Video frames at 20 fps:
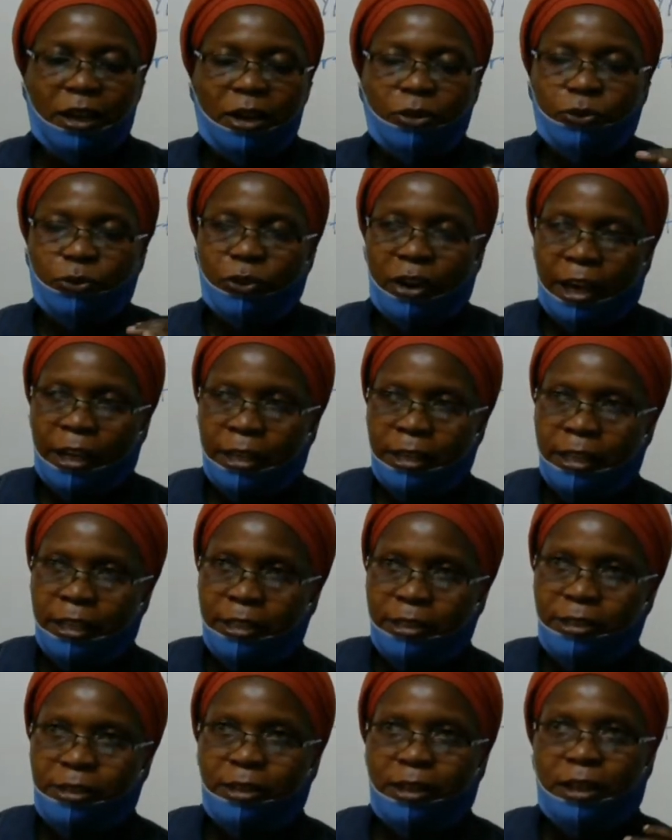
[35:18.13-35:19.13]

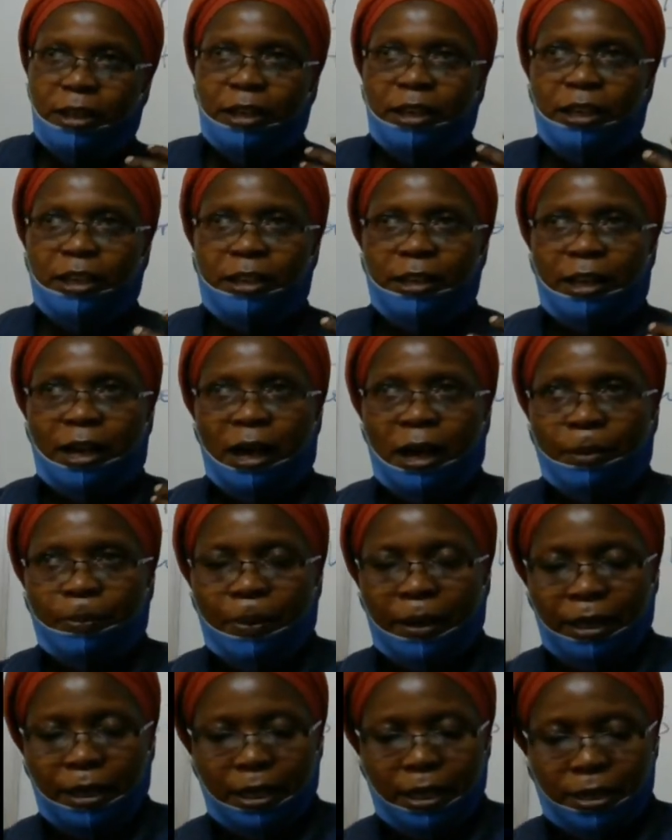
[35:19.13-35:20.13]
Findings in
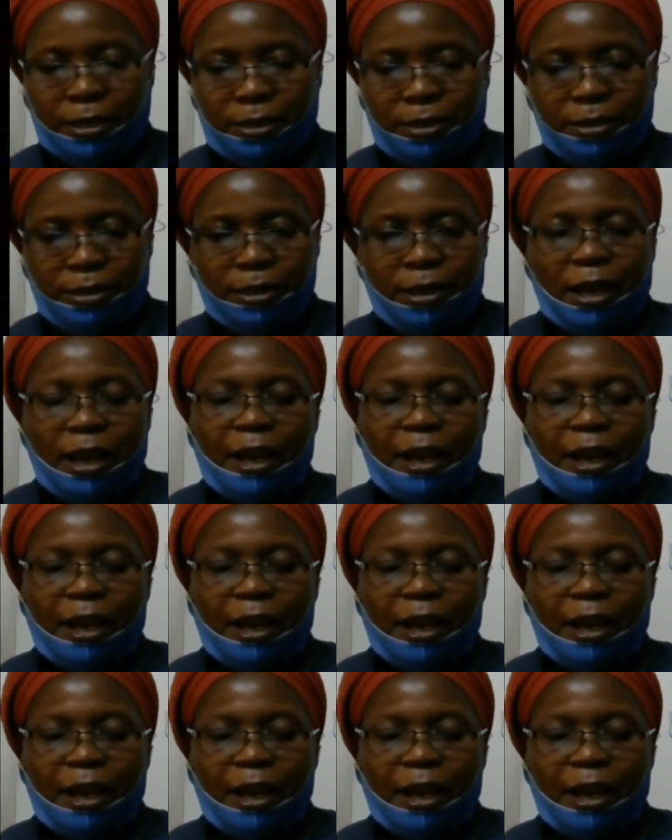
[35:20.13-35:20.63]
uppercase.